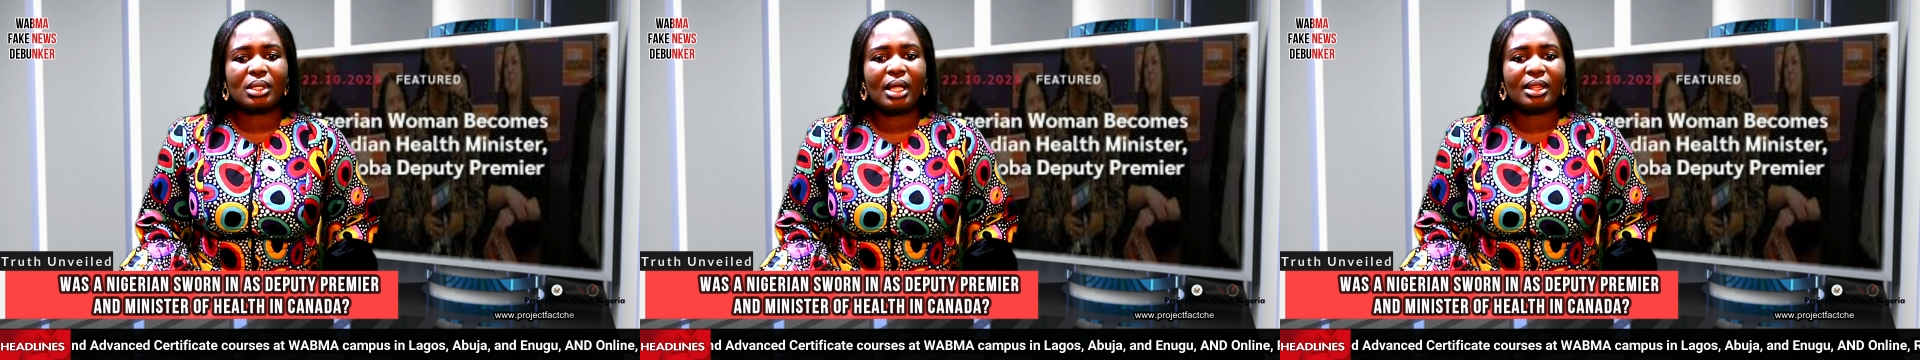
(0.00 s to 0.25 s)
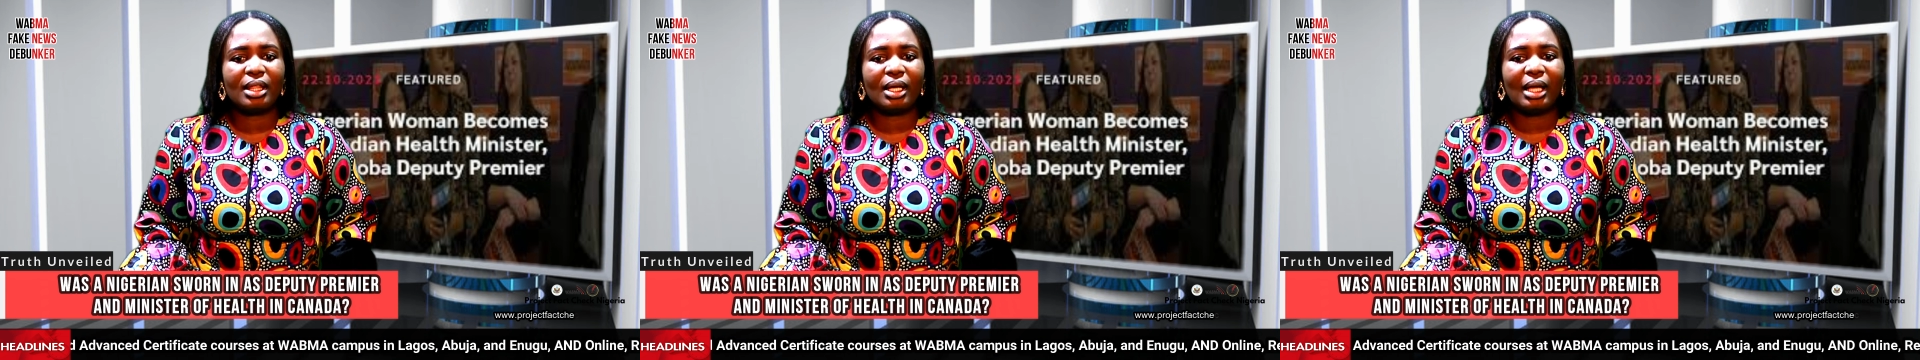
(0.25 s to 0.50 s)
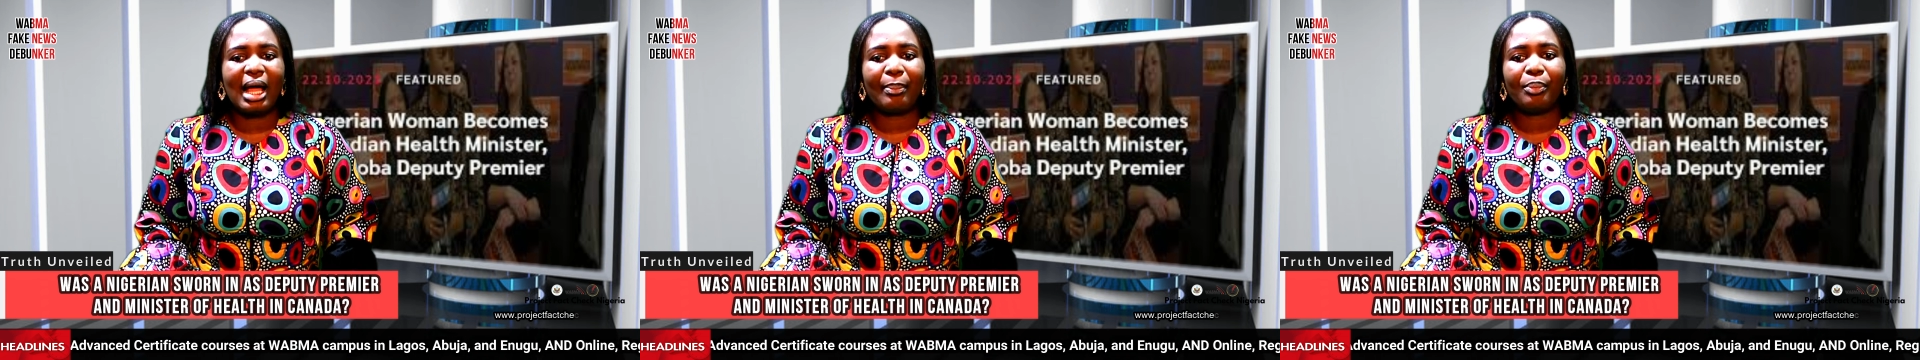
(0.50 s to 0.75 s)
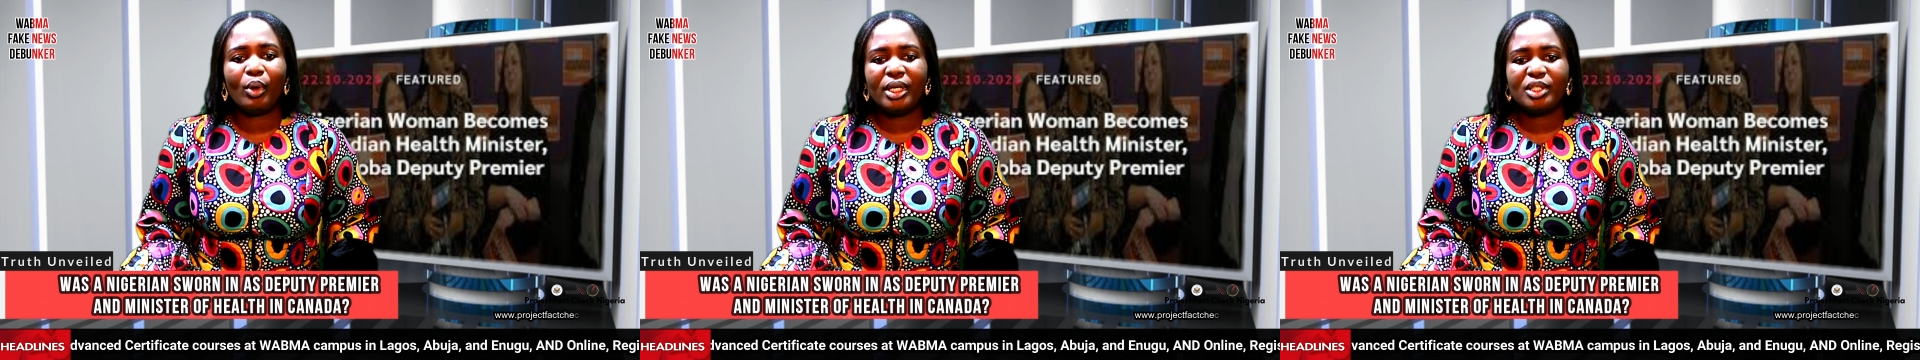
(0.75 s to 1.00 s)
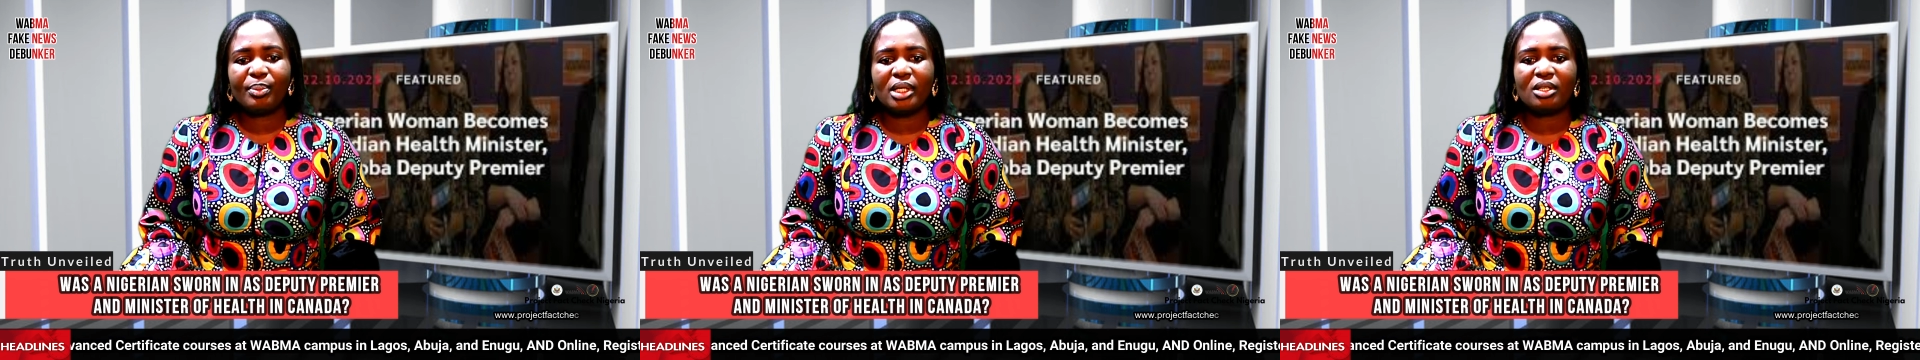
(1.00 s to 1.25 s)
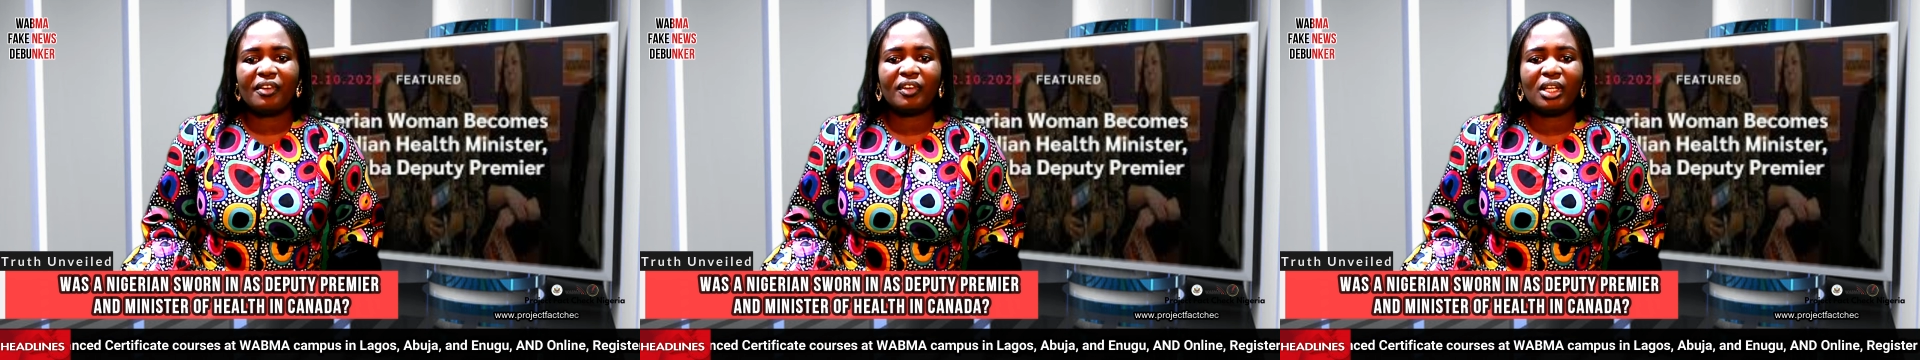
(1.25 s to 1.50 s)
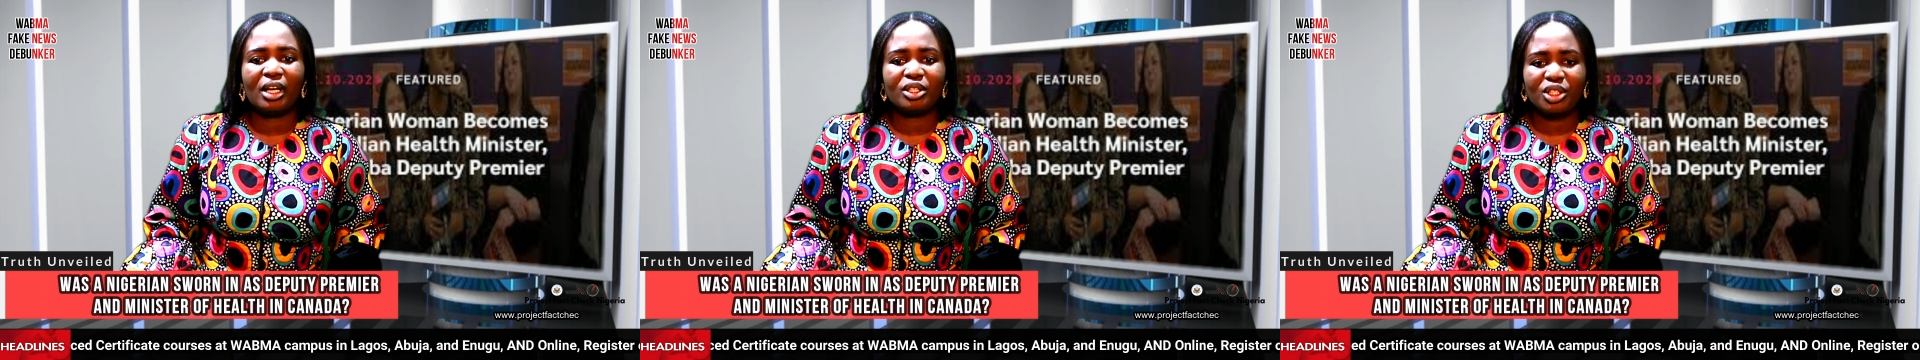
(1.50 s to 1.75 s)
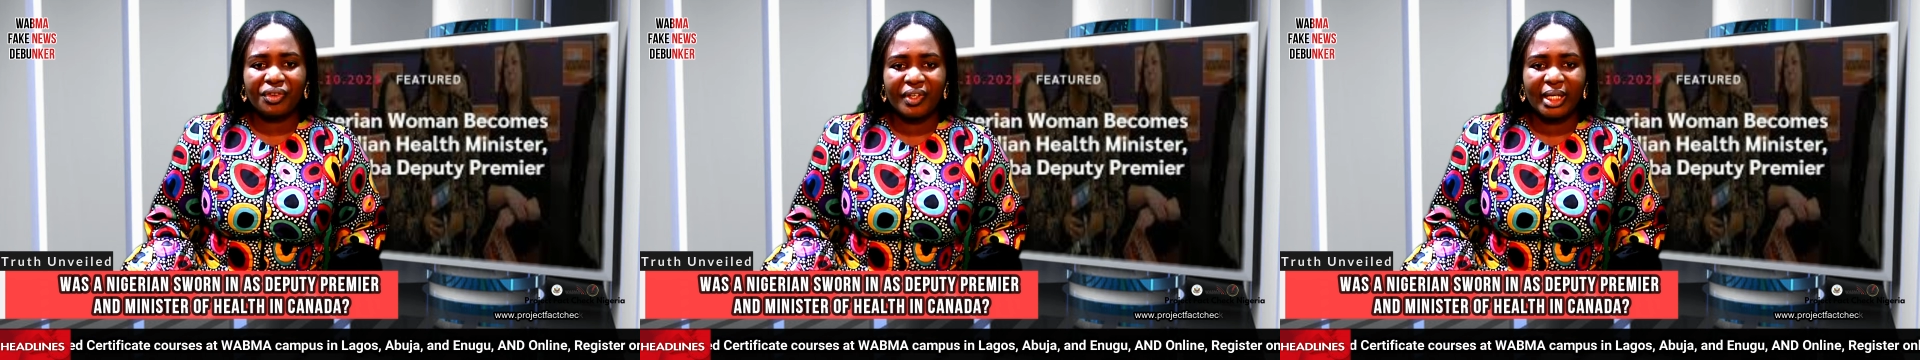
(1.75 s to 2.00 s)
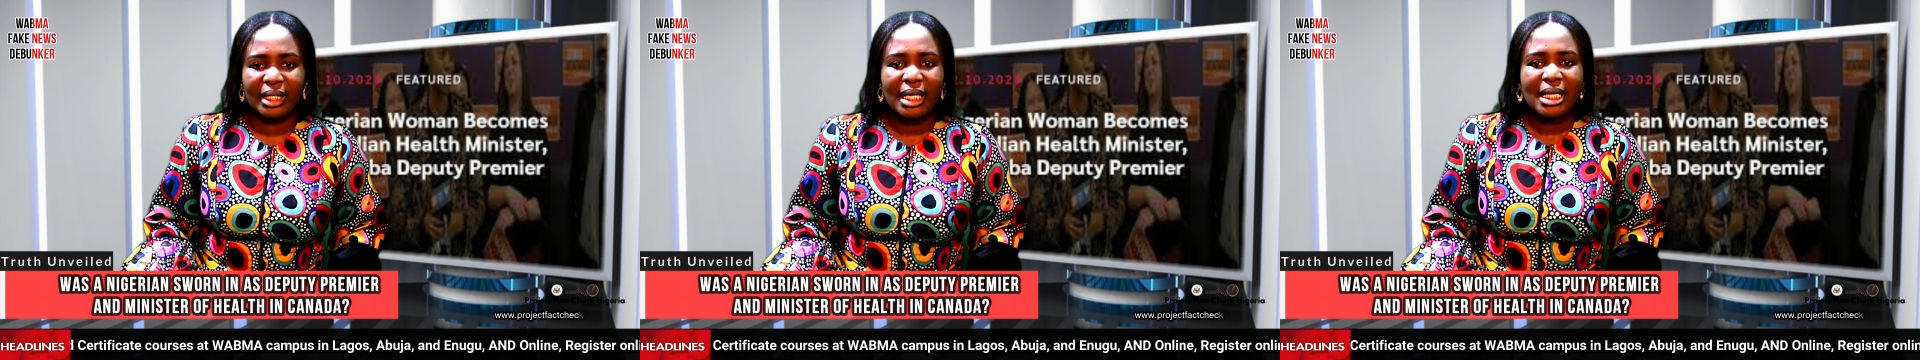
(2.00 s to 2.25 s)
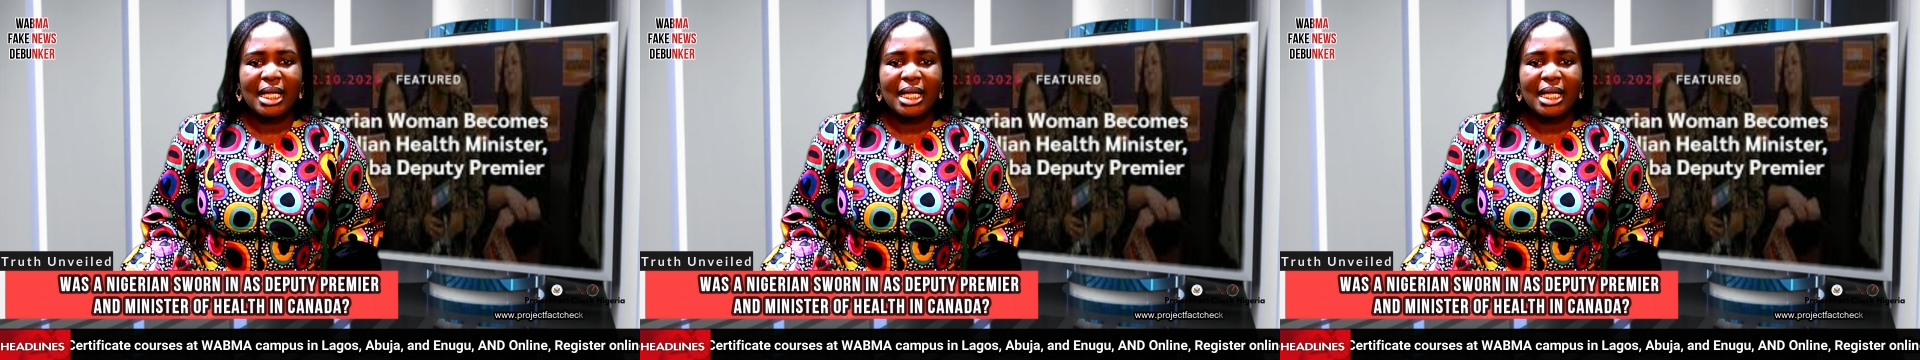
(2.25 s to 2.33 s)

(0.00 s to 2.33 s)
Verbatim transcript: the appointment of a Nigerian